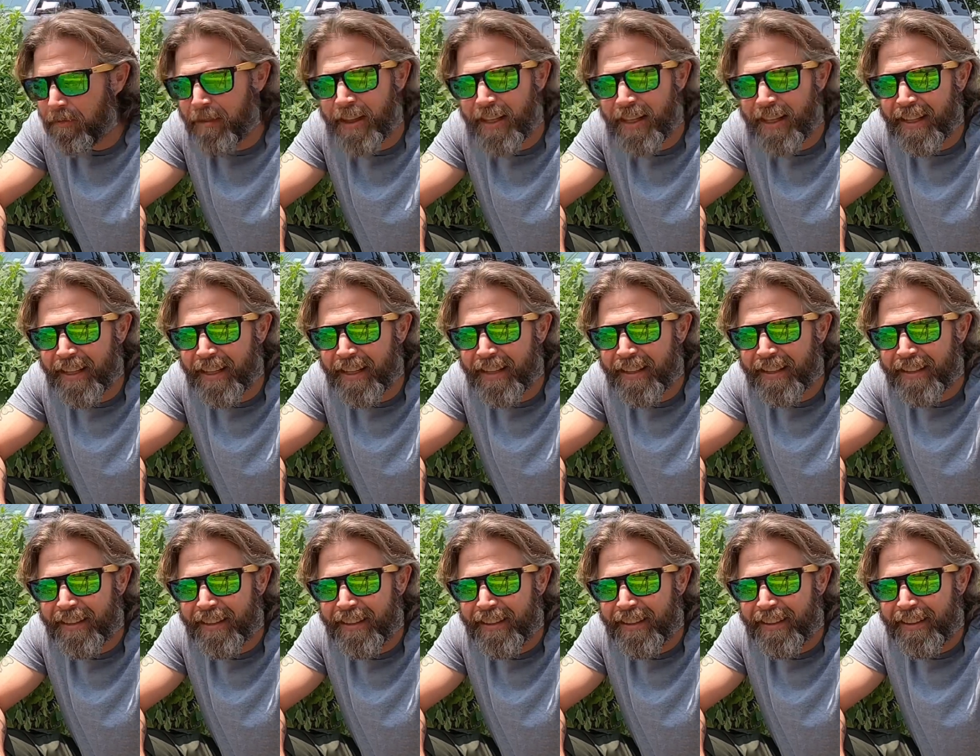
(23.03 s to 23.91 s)
of the
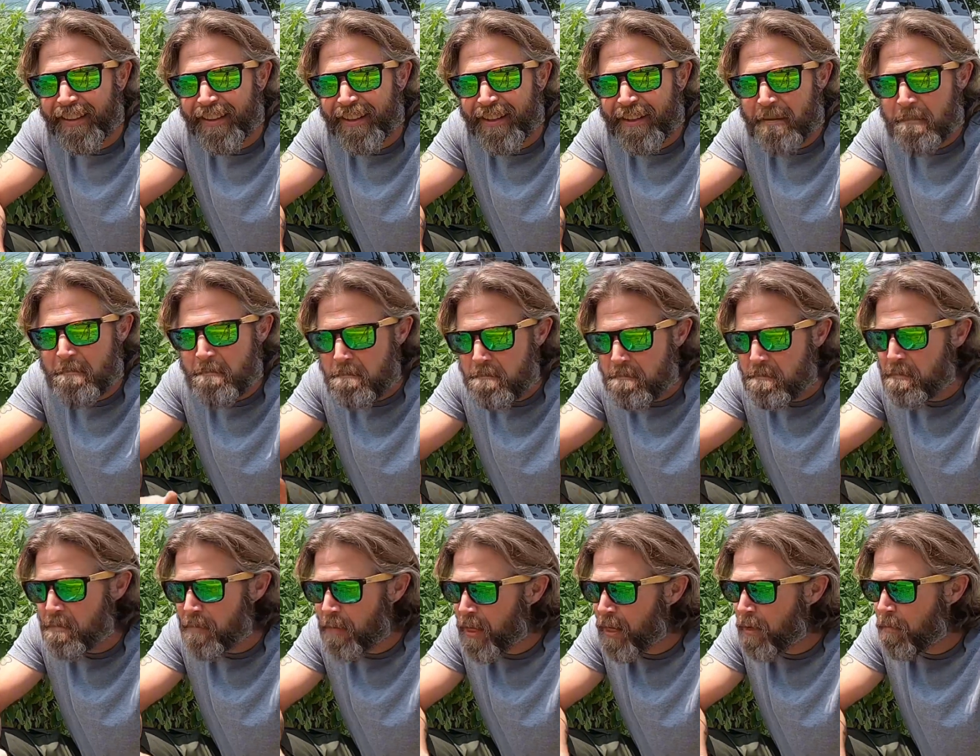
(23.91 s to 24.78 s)

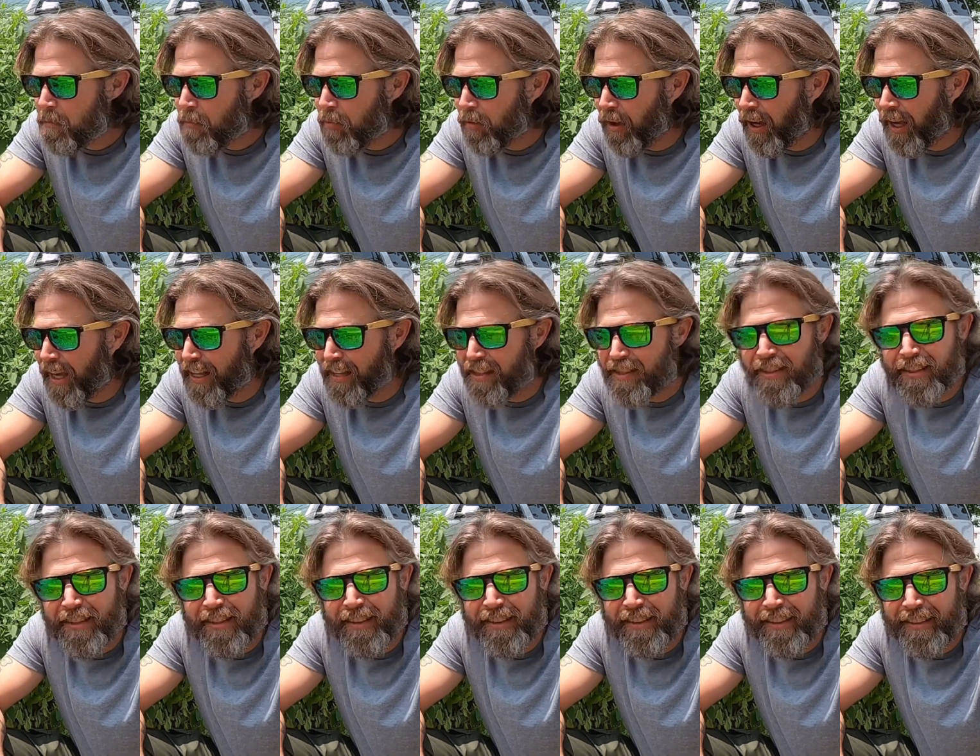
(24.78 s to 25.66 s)
plants,
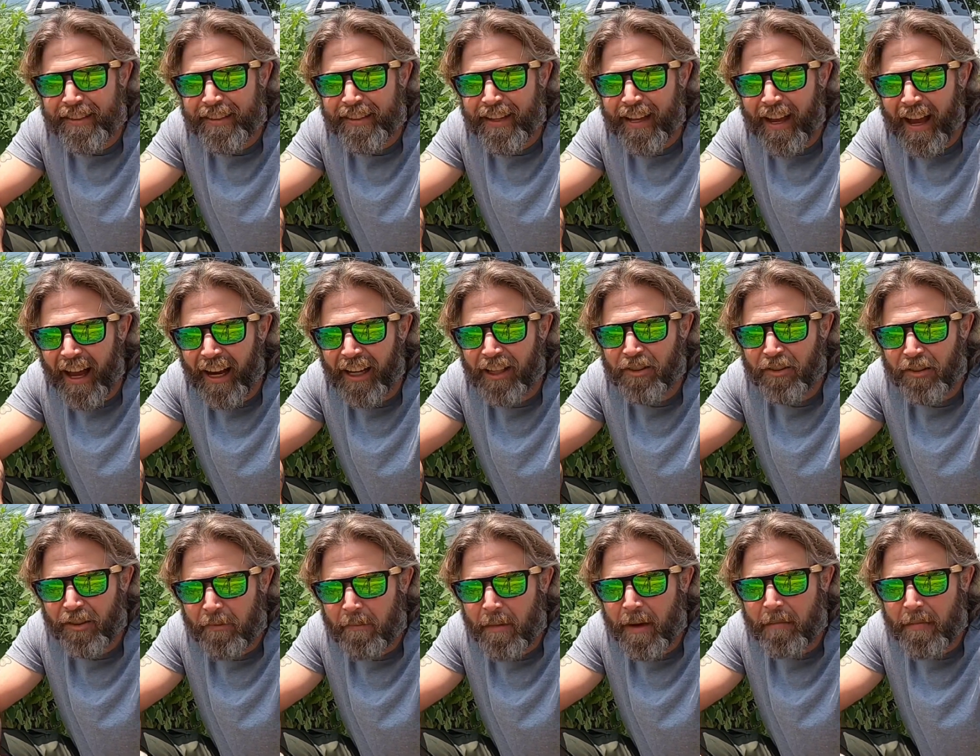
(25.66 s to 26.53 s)
and
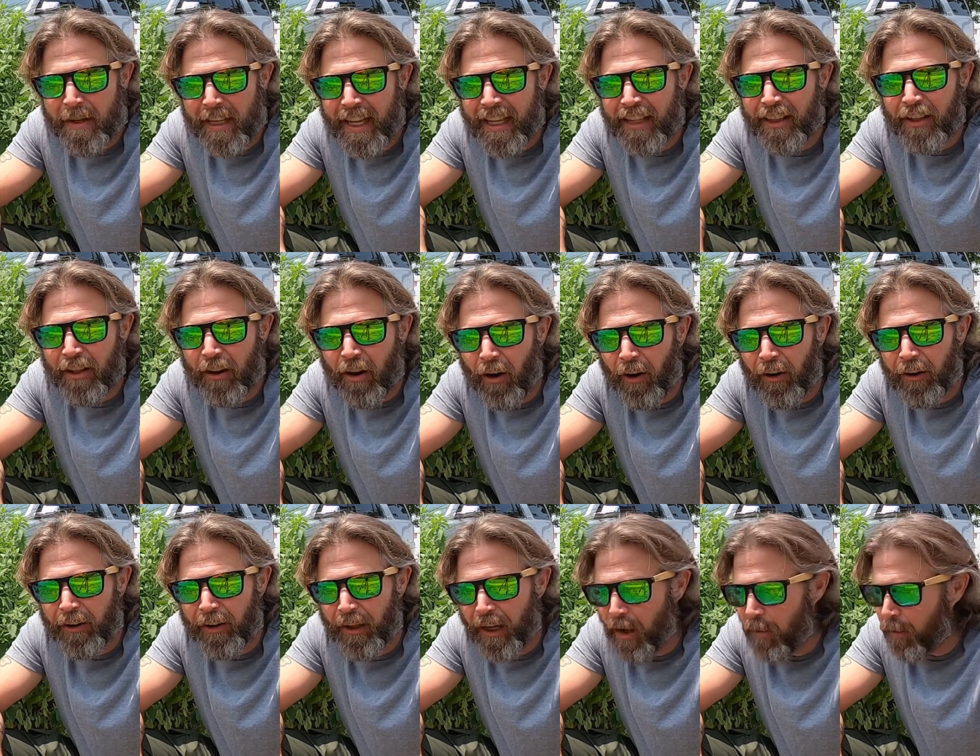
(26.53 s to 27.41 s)
actually maybe get the
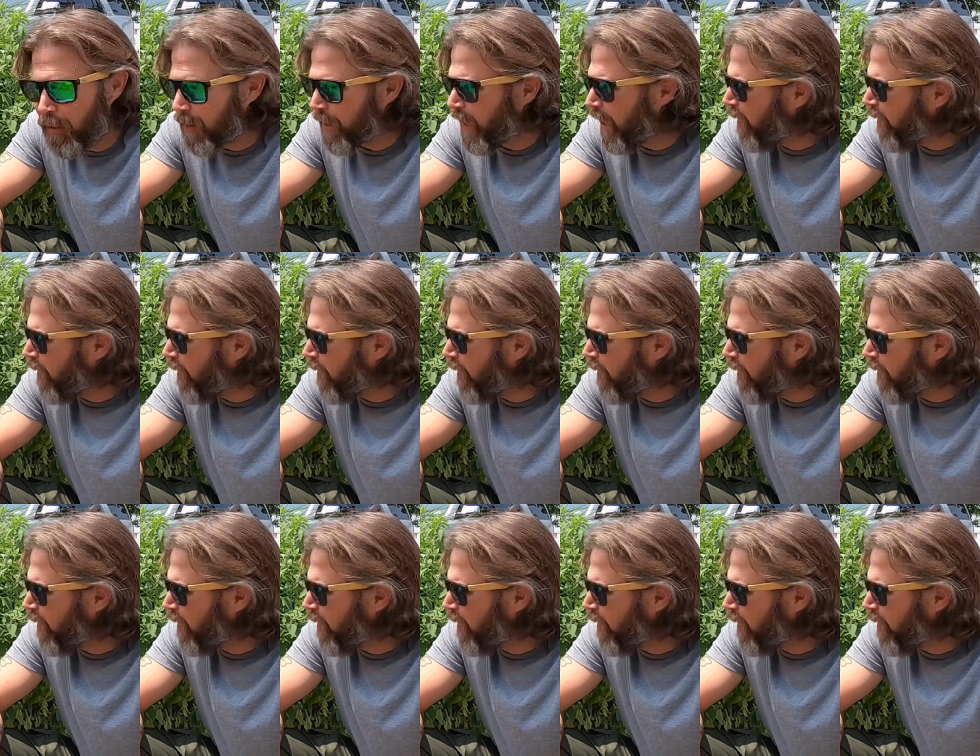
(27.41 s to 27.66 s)
garden going